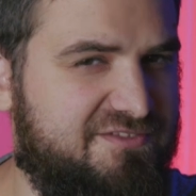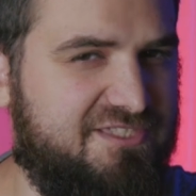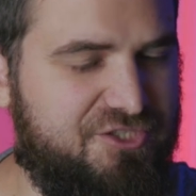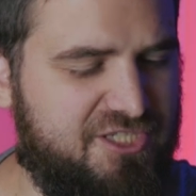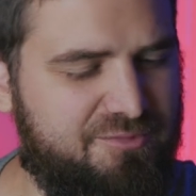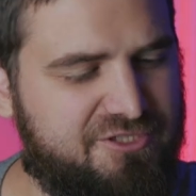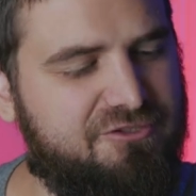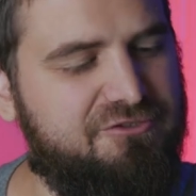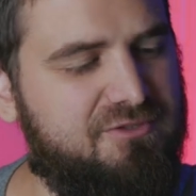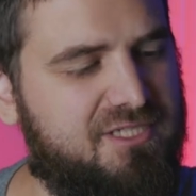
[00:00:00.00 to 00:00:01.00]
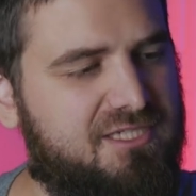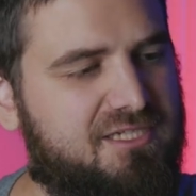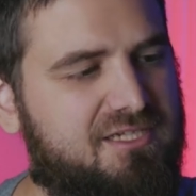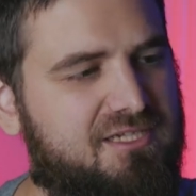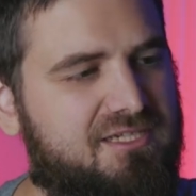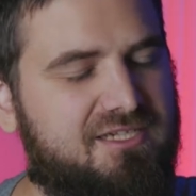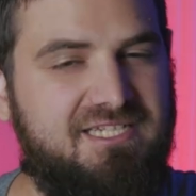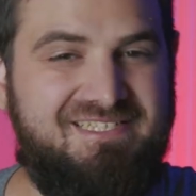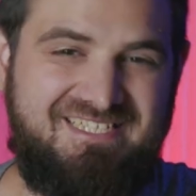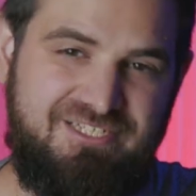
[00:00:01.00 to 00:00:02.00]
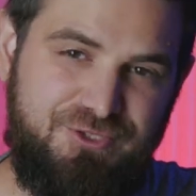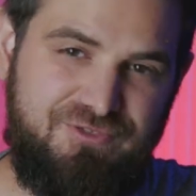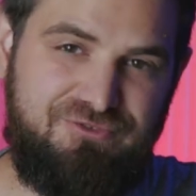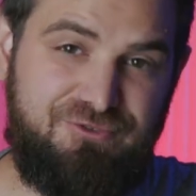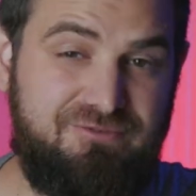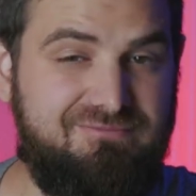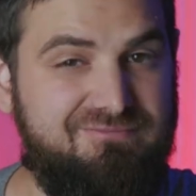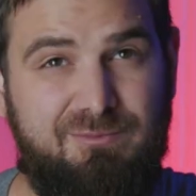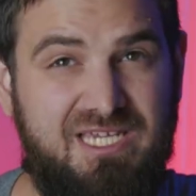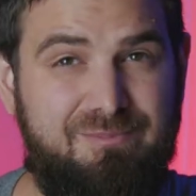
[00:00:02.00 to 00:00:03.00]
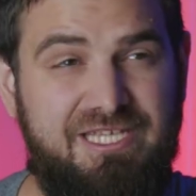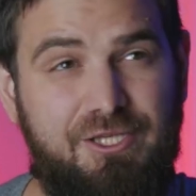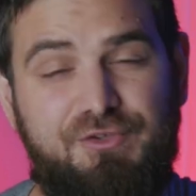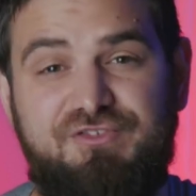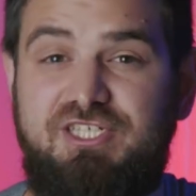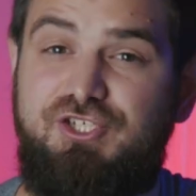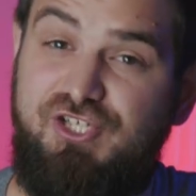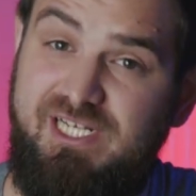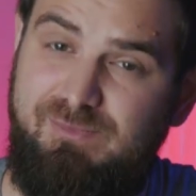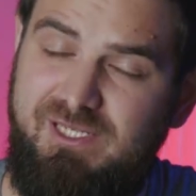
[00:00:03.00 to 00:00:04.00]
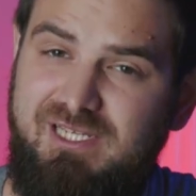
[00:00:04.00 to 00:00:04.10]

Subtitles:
at this trip, so it is useful, maybe not on this trip,